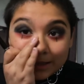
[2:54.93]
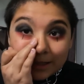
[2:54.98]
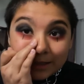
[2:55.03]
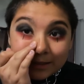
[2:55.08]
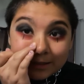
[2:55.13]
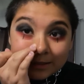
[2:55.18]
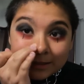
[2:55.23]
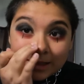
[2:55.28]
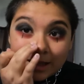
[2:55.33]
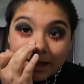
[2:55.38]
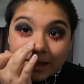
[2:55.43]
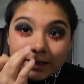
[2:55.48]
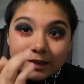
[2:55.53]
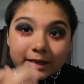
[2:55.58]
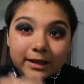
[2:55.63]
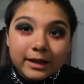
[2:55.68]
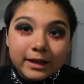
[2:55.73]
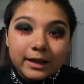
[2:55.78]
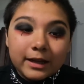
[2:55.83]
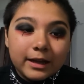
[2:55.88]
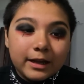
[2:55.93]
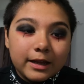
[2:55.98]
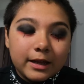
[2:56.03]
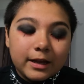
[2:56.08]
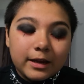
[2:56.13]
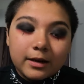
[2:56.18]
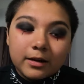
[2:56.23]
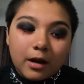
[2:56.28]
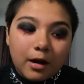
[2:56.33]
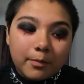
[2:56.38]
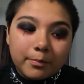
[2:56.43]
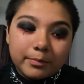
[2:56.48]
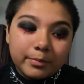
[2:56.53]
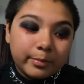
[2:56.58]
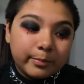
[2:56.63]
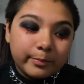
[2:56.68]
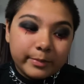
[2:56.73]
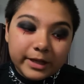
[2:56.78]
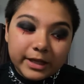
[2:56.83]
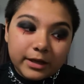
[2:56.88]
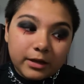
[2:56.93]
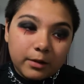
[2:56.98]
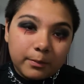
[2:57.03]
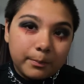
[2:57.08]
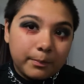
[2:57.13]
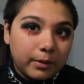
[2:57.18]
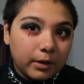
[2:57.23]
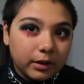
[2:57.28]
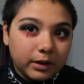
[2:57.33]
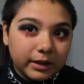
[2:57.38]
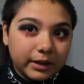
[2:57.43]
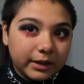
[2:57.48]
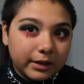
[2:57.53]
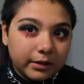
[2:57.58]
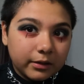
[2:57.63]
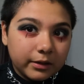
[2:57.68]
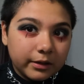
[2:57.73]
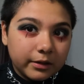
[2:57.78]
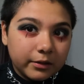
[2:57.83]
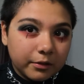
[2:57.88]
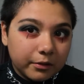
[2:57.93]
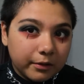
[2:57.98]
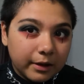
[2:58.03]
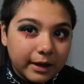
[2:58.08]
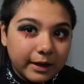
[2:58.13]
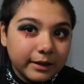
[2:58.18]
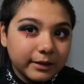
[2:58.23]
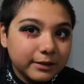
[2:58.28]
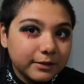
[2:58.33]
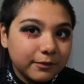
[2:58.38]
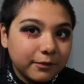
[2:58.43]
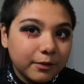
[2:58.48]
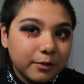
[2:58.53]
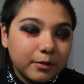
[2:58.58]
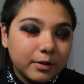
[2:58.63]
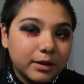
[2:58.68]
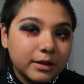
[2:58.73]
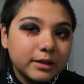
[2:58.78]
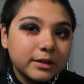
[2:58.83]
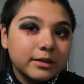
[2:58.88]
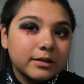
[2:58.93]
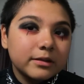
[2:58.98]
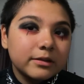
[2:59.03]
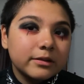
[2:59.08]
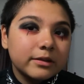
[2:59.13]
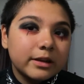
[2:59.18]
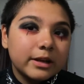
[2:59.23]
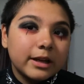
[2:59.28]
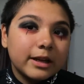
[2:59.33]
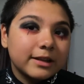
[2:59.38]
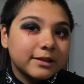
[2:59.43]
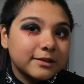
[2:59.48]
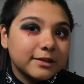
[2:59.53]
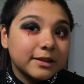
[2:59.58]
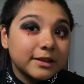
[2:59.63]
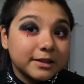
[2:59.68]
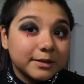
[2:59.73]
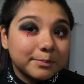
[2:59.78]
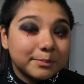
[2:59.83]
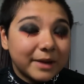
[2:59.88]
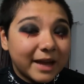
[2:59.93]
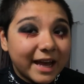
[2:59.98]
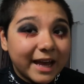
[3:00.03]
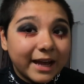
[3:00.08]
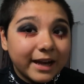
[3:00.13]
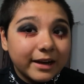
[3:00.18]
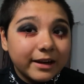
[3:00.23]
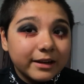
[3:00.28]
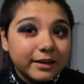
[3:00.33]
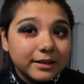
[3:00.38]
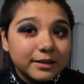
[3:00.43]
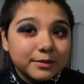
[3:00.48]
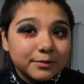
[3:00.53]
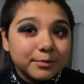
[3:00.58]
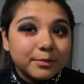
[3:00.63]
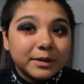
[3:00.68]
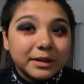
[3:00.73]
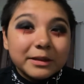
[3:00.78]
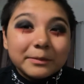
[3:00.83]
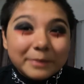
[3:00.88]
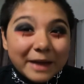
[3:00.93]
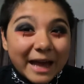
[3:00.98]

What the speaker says: let's like not be politically correct for once and say it's bad. It's really